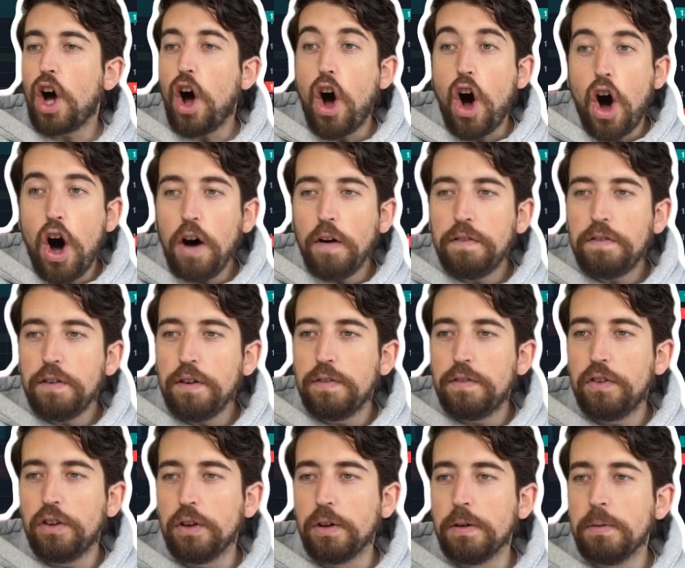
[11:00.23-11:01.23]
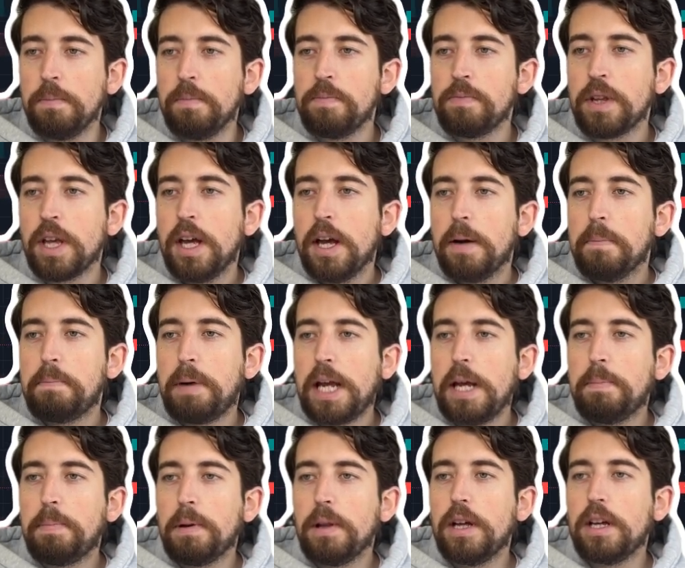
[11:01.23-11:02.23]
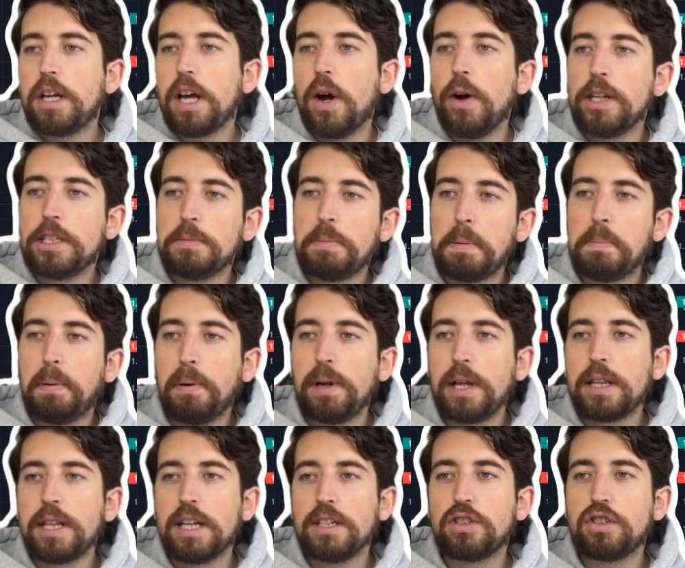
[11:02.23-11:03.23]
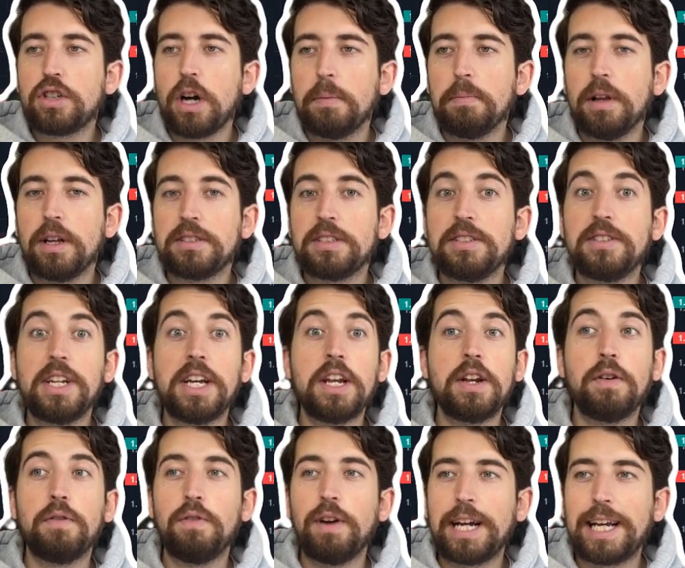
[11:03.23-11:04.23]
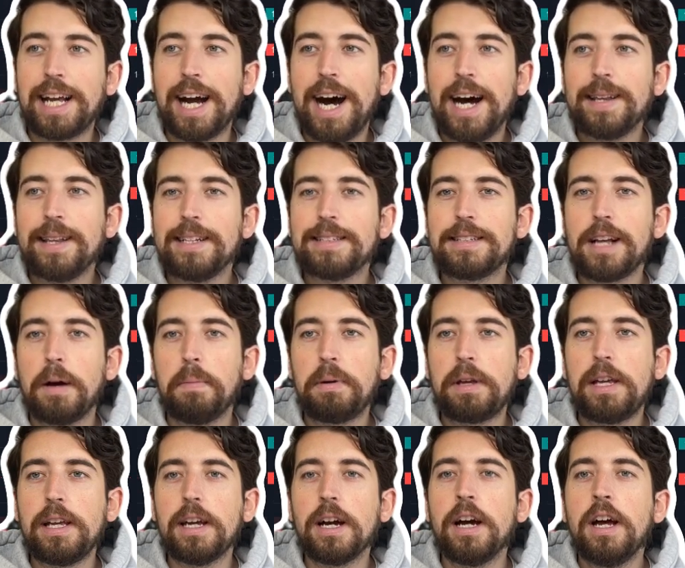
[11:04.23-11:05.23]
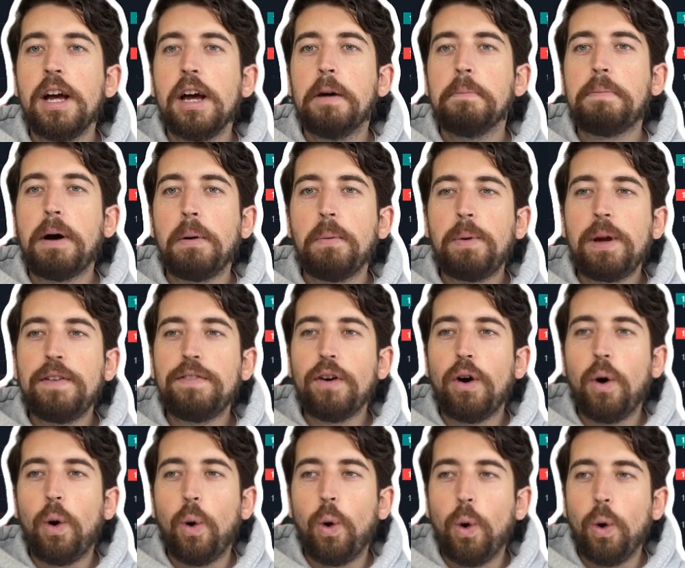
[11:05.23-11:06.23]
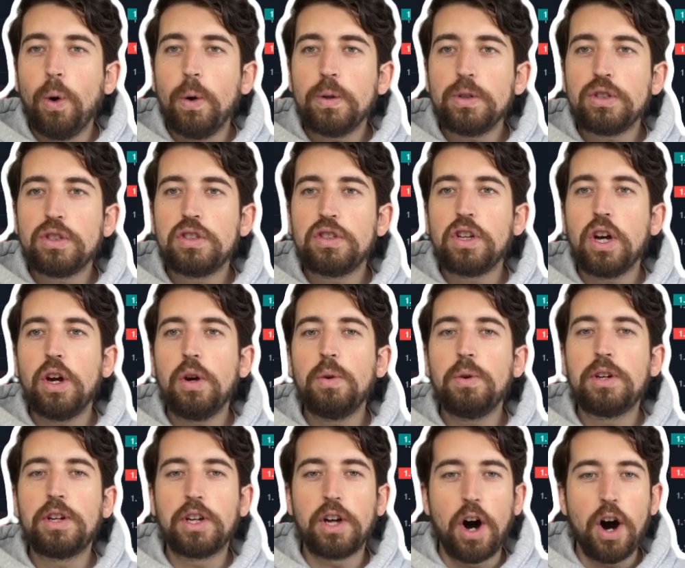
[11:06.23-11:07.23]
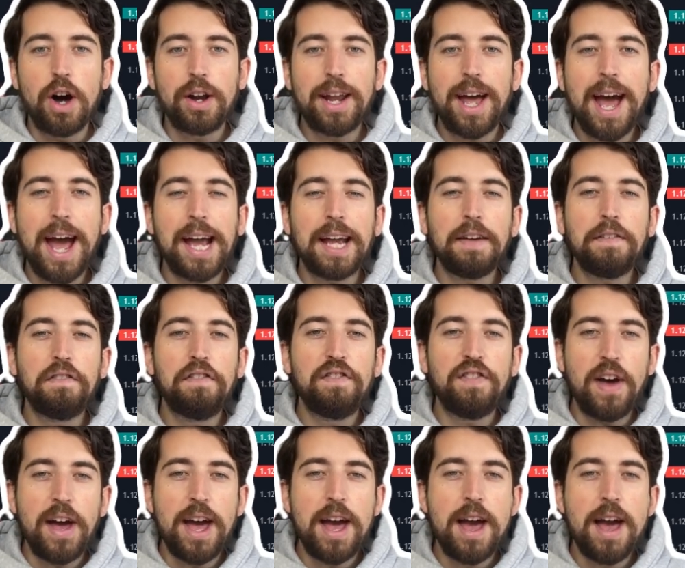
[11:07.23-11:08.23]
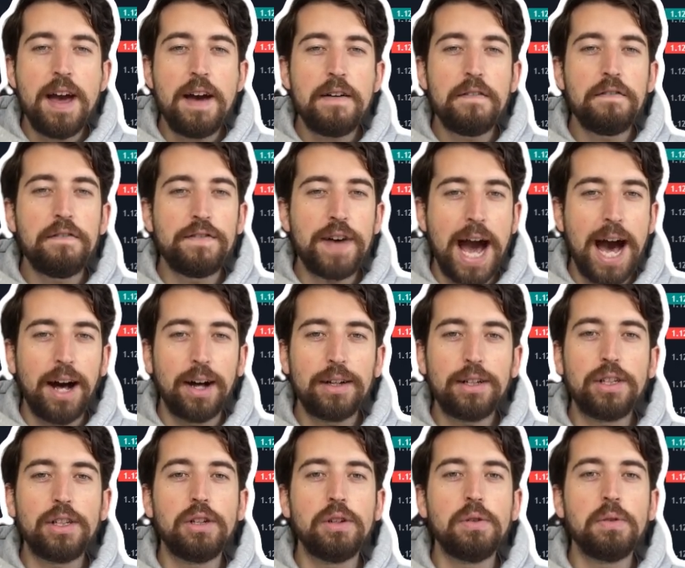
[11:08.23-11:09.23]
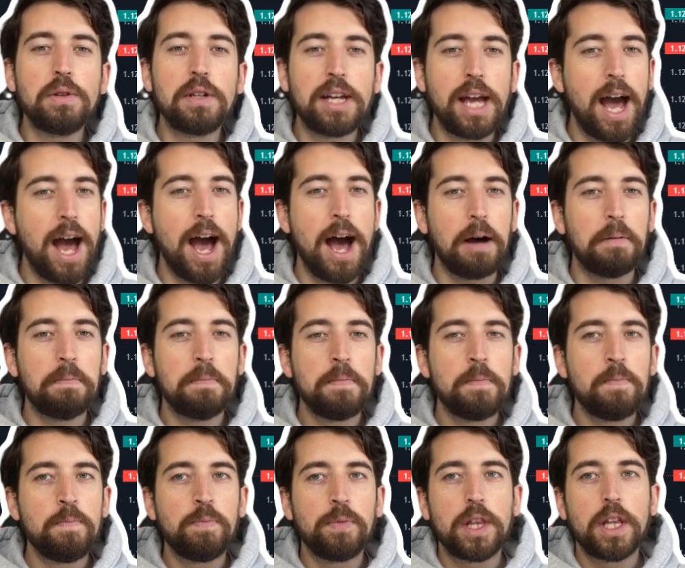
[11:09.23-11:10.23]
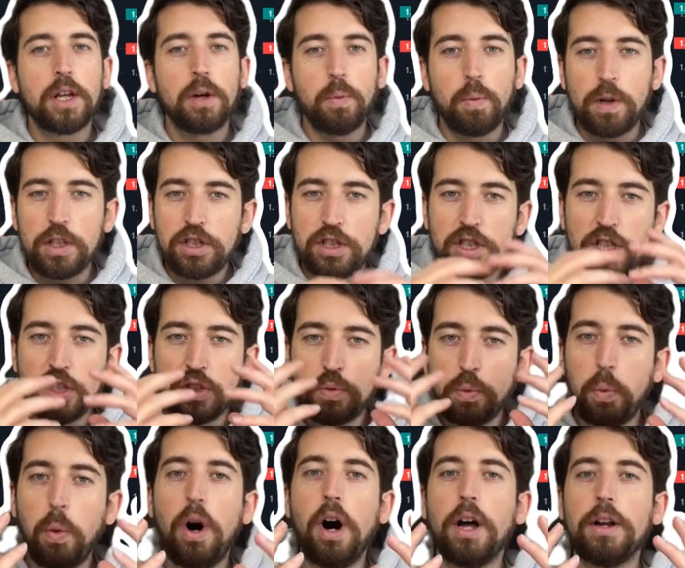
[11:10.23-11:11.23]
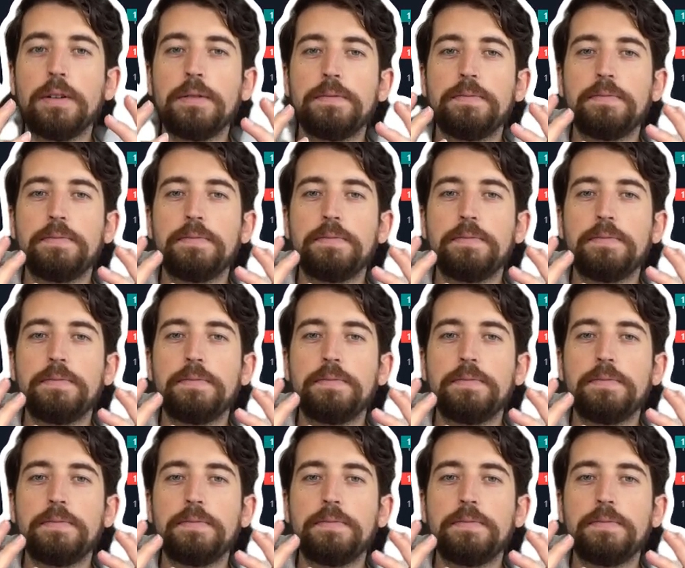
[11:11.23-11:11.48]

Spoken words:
off of them, people are going to be putting their stop losses in regardless up here, but we've also got a fair value gap, which is what?